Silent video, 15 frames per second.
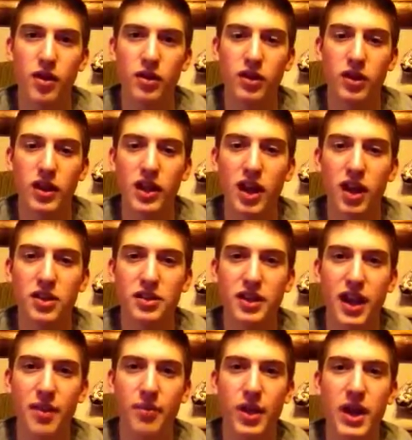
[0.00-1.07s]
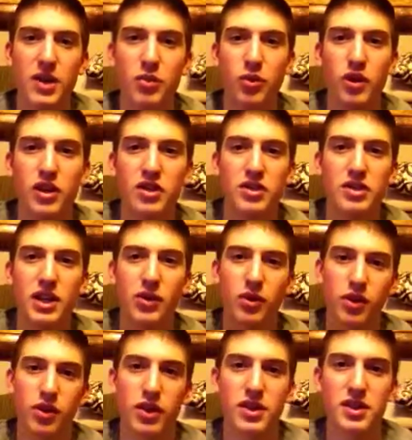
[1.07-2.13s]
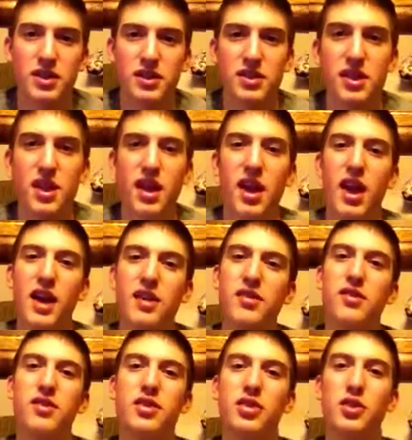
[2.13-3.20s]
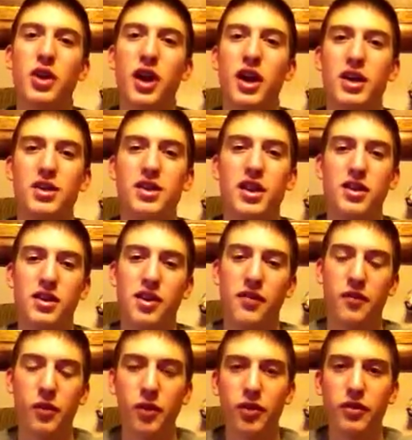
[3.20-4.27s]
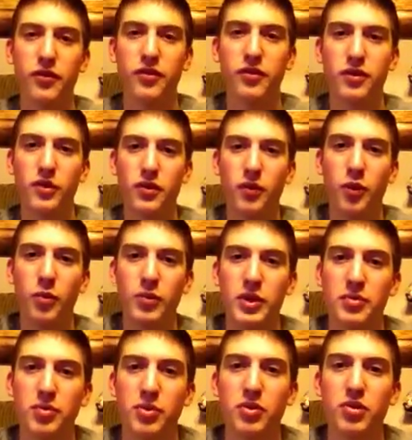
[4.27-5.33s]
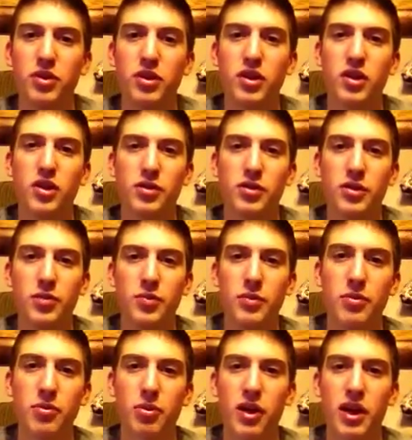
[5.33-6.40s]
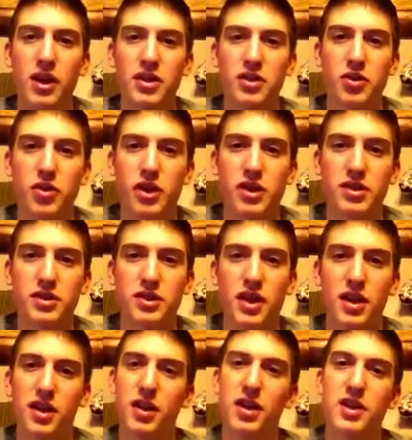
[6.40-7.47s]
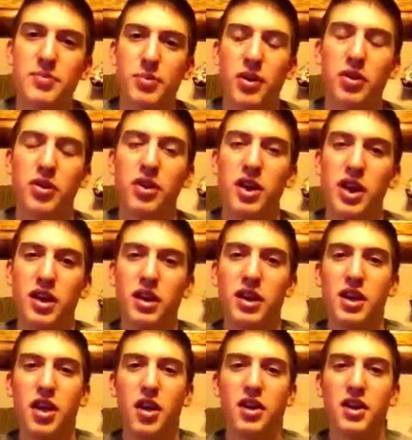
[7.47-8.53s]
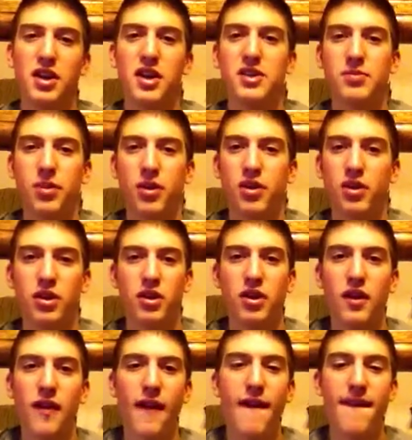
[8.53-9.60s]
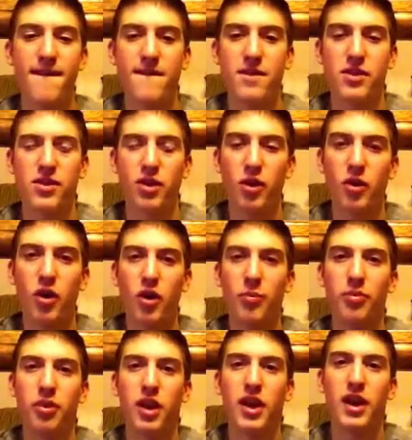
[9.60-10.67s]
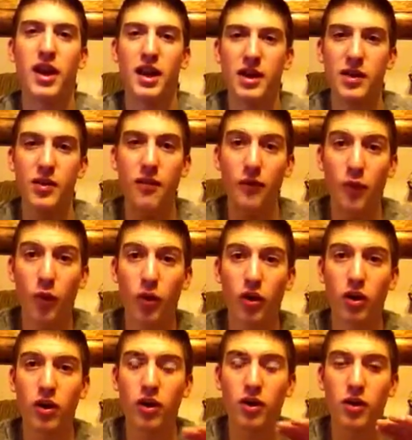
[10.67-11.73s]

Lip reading: Leon's campaign will intersect with Chris's, and you guys, and the four people, 2 people playing as Chris and his partner, and Leon and his partner, they'll all play, and 4